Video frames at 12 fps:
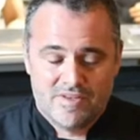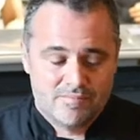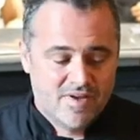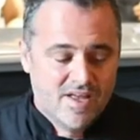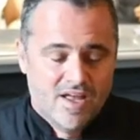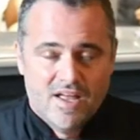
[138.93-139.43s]

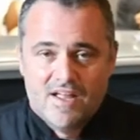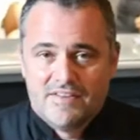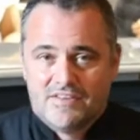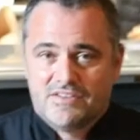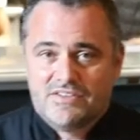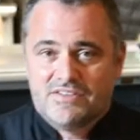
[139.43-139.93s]
him
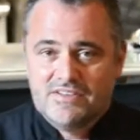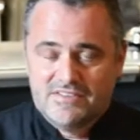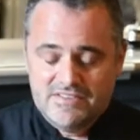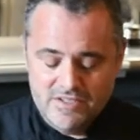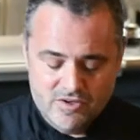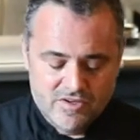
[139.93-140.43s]
the
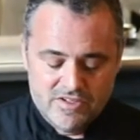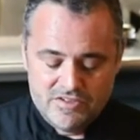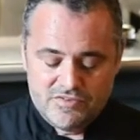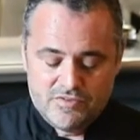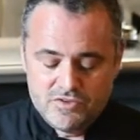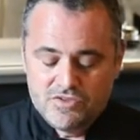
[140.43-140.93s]
secret
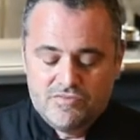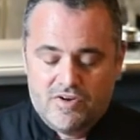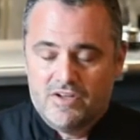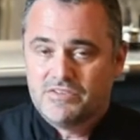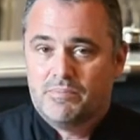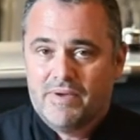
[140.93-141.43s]
is, first of
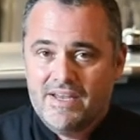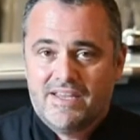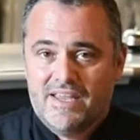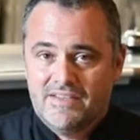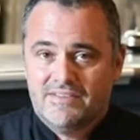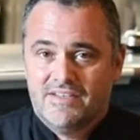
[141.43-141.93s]
all, it's a baked
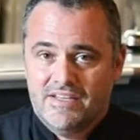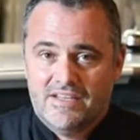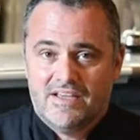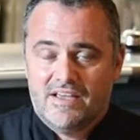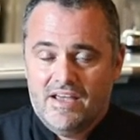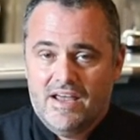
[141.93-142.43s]

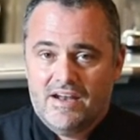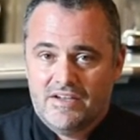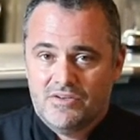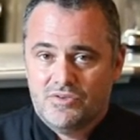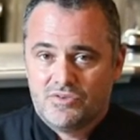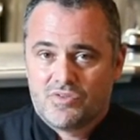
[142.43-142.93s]
quesadilla, and I
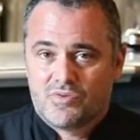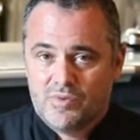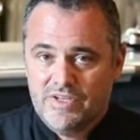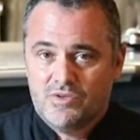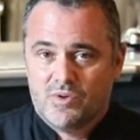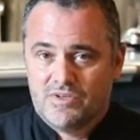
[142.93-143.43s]
use
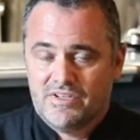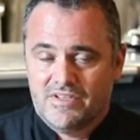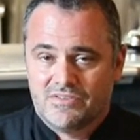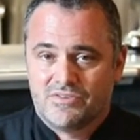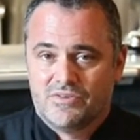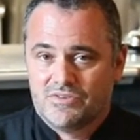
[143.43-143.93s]
three
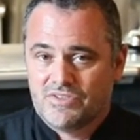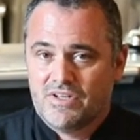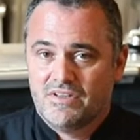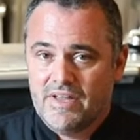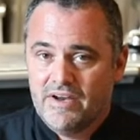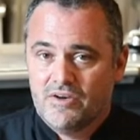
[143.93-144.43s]
tortillas, so there's a
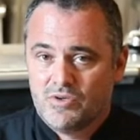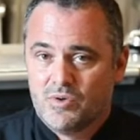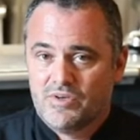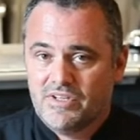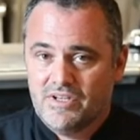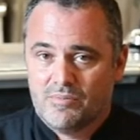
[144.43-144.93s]
layered
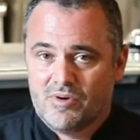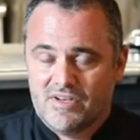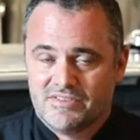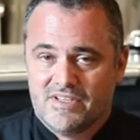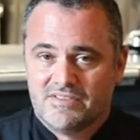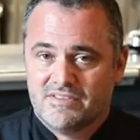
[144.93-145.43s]
tortilla
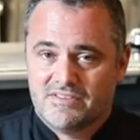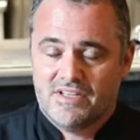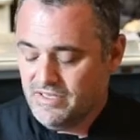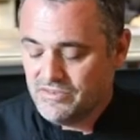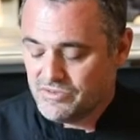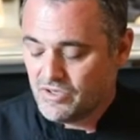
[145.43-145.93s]
process.
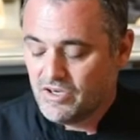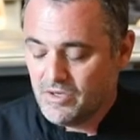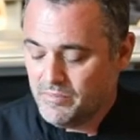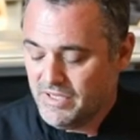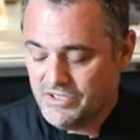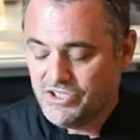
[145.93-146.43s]
Is there are
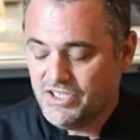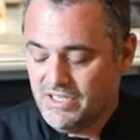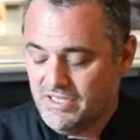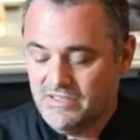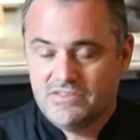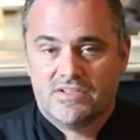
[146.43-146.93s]
gonna be
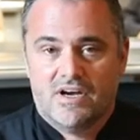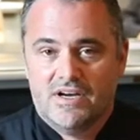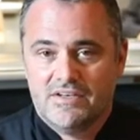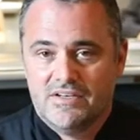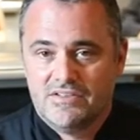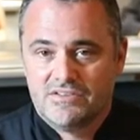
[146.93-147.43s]
cheese,
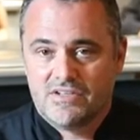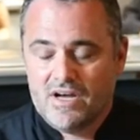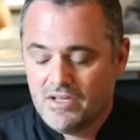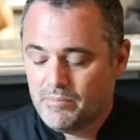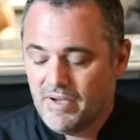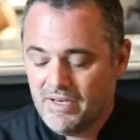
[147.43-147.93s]
onions,
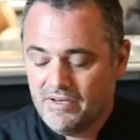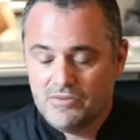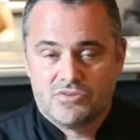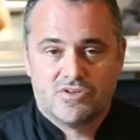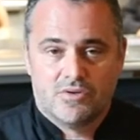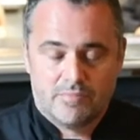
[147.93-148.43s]

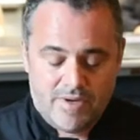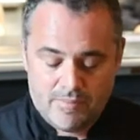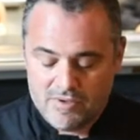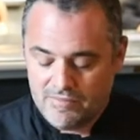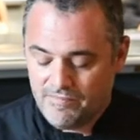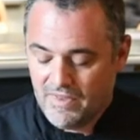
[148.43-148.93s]
jalapeno, salt,
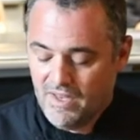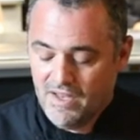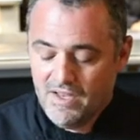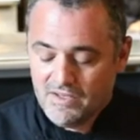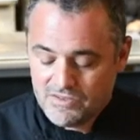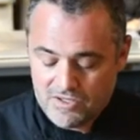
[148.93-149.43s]

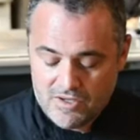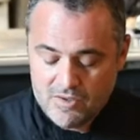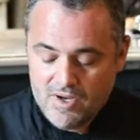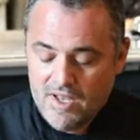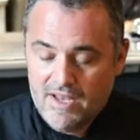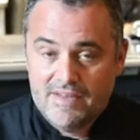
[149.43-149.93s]
pepper. So,
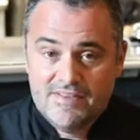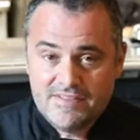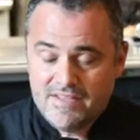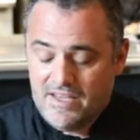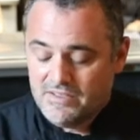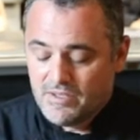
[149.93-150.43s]
in
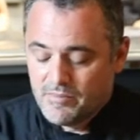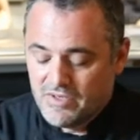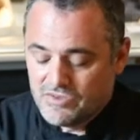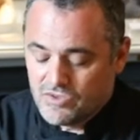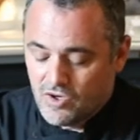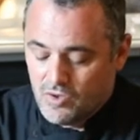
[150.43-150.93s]
this case, I'm
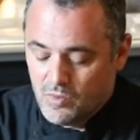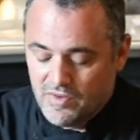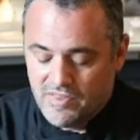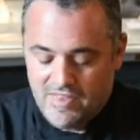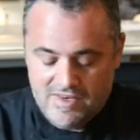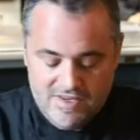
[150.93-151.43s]
gonna start
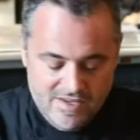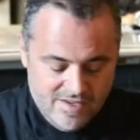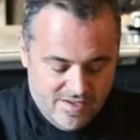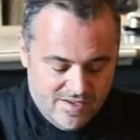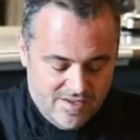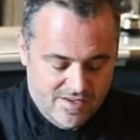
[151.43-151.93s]
with the
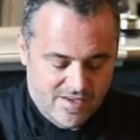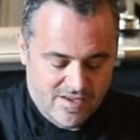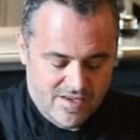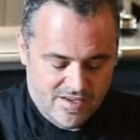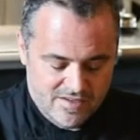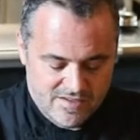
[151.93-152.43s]

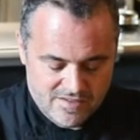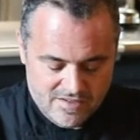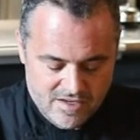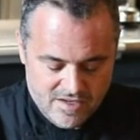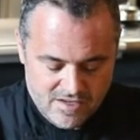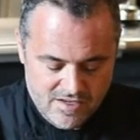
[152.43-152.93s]

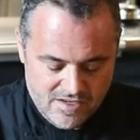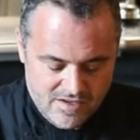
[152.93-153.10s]
duck,